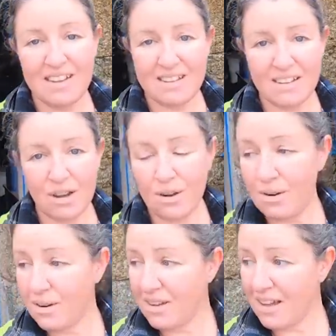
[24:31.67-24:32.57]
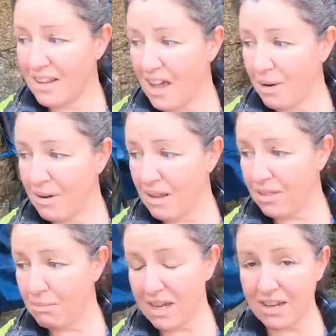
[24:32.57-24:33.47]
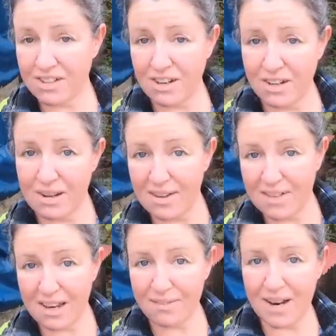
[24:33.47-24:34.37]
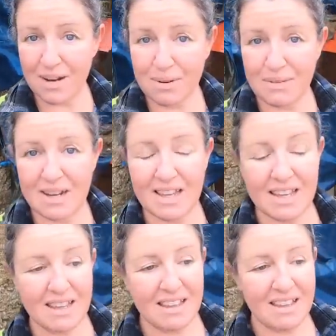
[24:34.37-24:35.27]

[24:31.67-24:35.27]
So along with making sure you have a lot of firewood ready,